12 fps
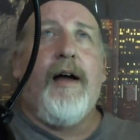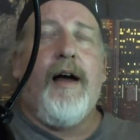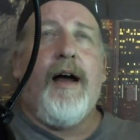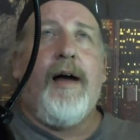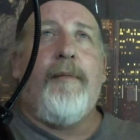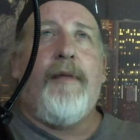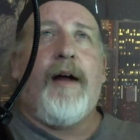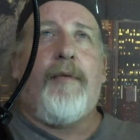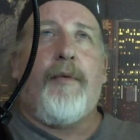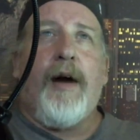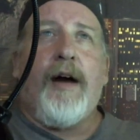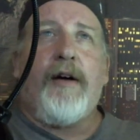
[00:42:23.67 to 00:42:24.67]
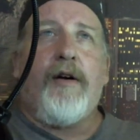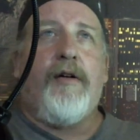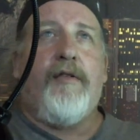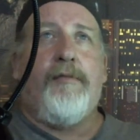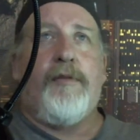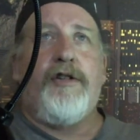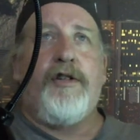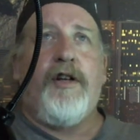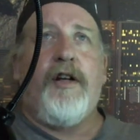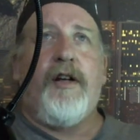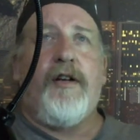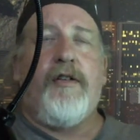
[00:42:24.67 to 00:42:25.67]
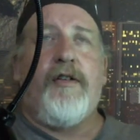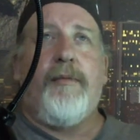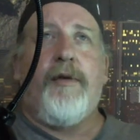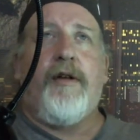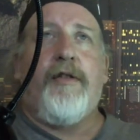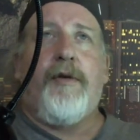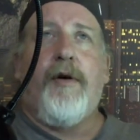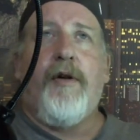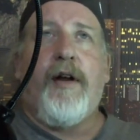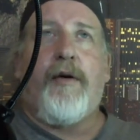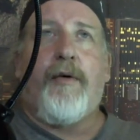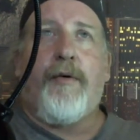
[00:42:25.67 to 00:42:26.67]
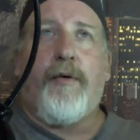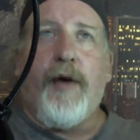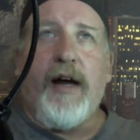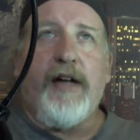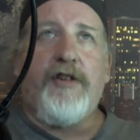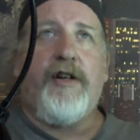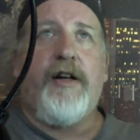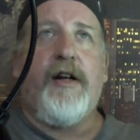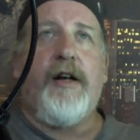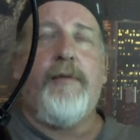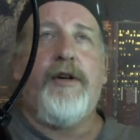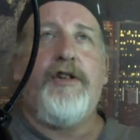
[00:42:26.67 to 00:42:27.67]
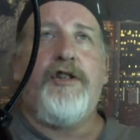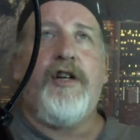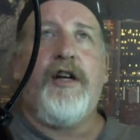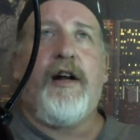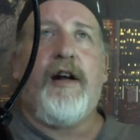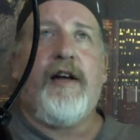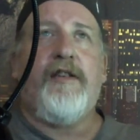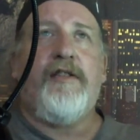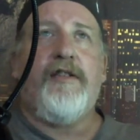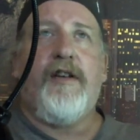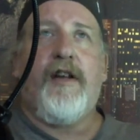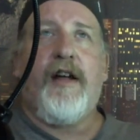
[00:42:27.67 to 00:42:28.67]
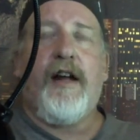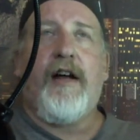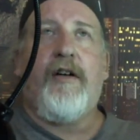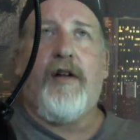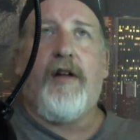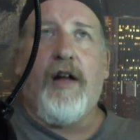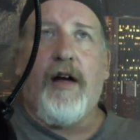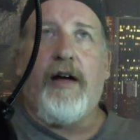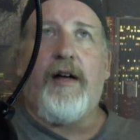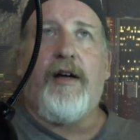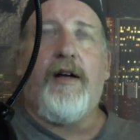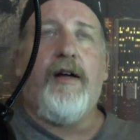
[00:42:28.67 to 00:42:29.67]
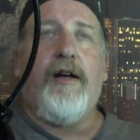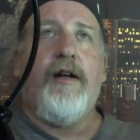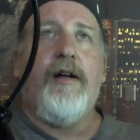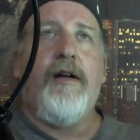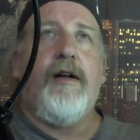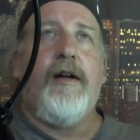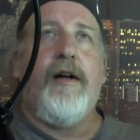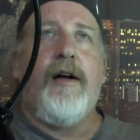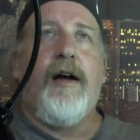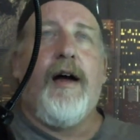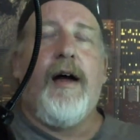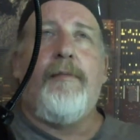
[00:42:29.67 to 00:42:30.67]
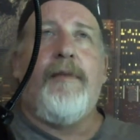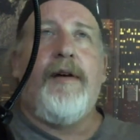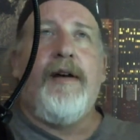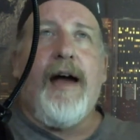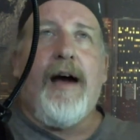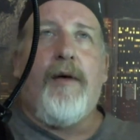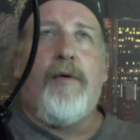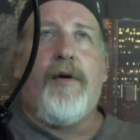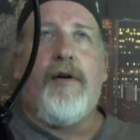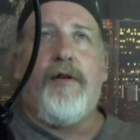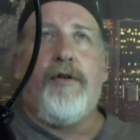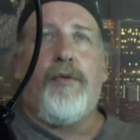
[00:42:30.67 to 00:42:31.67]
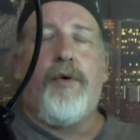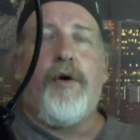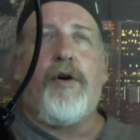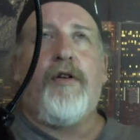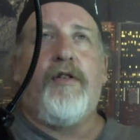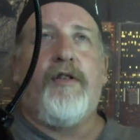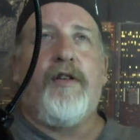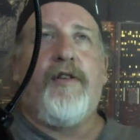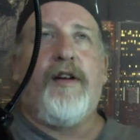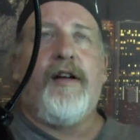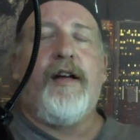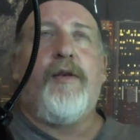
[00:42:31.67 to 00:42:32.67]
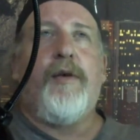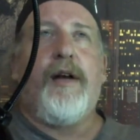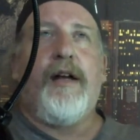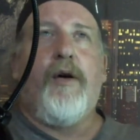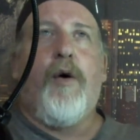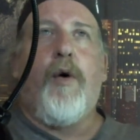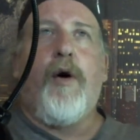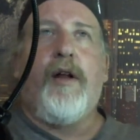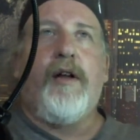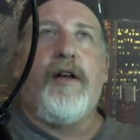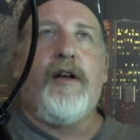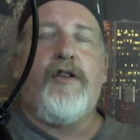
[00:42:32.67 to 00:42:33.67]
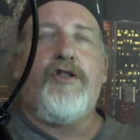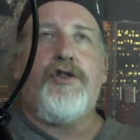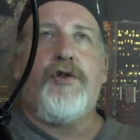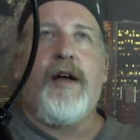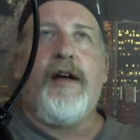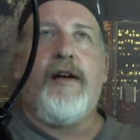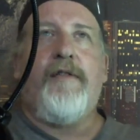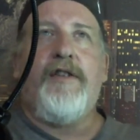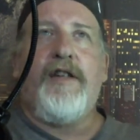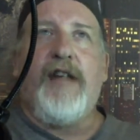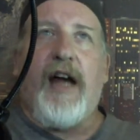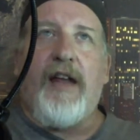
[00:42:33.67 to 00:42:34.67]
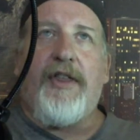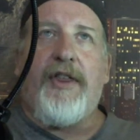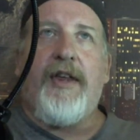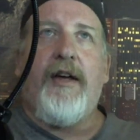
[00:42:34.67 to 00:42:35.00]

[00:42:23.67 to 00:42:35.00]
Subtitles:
I'm that wrecker of machines. I'm going to throw that wrench in any machine I see that I don't like. I'm not one of those workers of iniquity oiling the train of death.